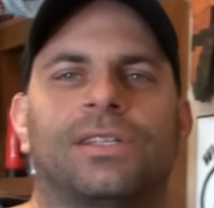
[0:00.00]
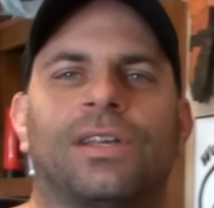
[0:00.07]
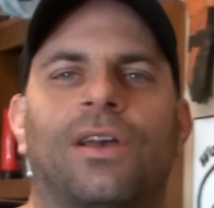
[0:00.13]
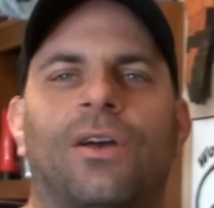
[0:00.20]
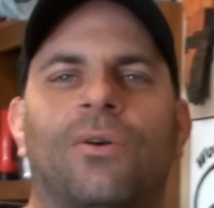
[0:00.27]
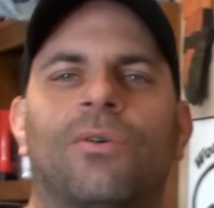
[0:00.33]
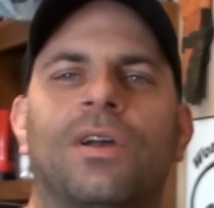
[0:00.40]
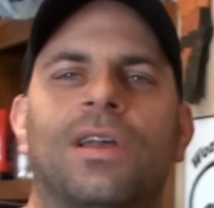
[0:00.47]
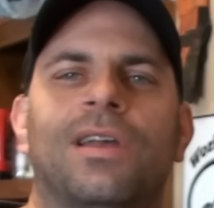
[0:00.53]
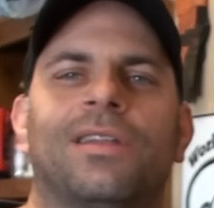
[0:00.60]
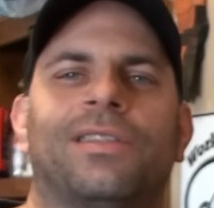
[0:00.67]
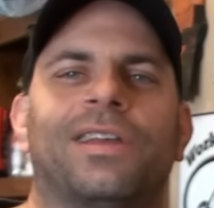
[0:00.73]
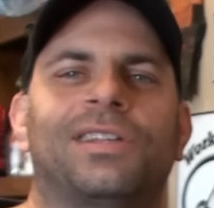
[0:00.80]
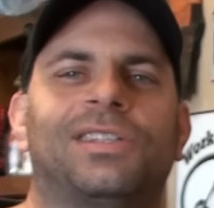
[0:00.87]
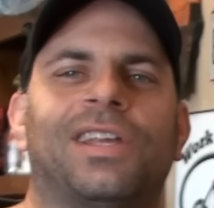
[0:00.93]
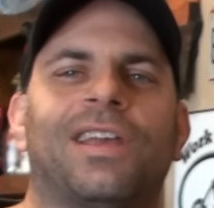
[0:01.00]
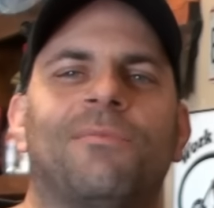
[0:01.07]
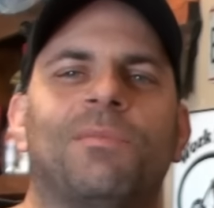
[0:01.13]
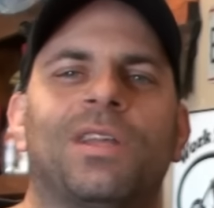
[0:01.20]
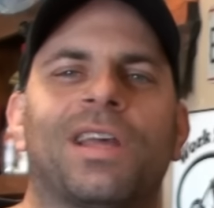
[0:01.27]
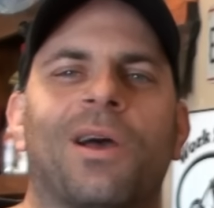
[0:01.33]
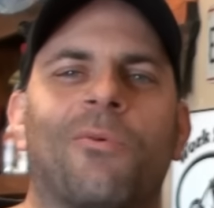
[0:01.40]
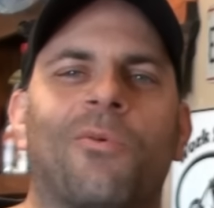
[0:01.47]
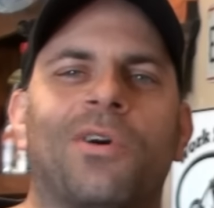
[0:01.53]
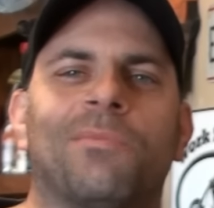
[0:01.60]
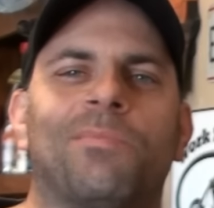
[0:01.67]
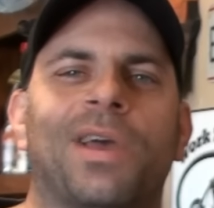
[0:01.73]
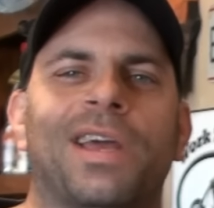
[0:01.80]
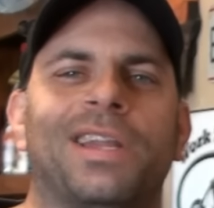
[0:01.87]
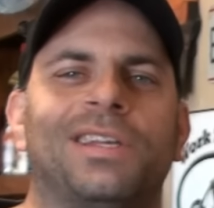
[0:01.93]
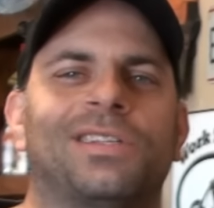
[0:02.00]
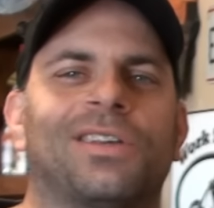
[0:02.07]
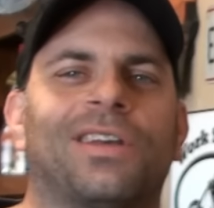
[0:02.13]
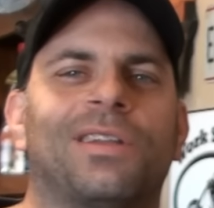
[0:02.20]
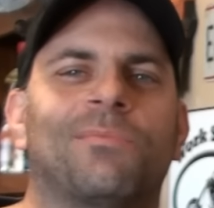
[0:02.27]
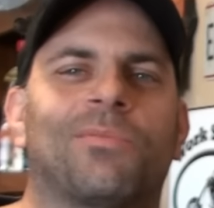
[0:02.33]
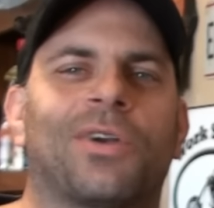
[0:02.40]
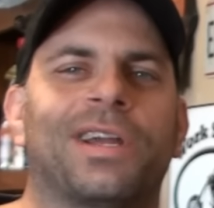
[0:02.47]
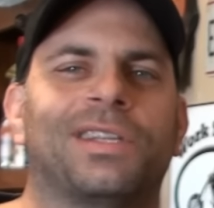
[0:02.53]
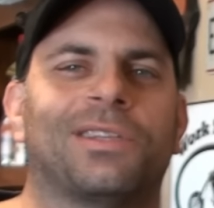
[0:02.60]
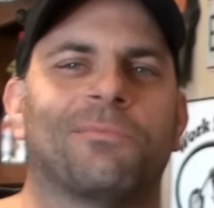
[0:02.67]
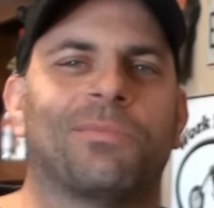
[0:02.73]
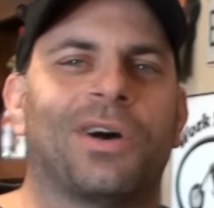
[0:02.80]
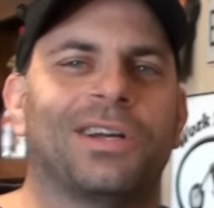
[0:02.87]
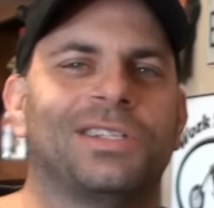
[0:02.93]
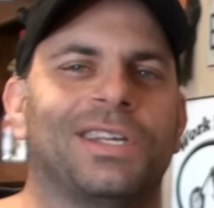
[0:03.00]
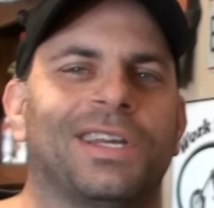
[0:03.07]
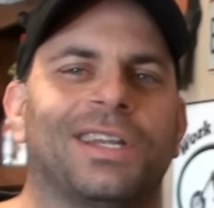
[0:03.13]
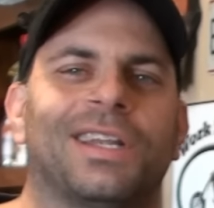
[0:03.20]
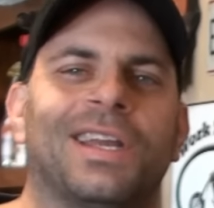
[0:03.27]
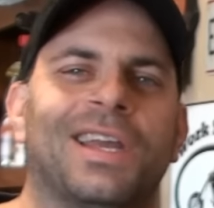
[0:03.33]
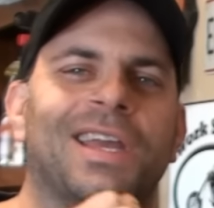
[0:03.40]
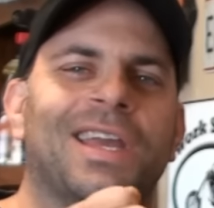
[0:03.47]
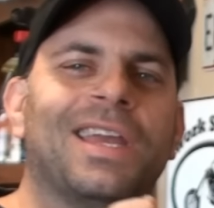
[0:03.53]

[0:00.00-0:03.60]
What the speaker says: so they saved me that 1 penny so I didn't break the budget.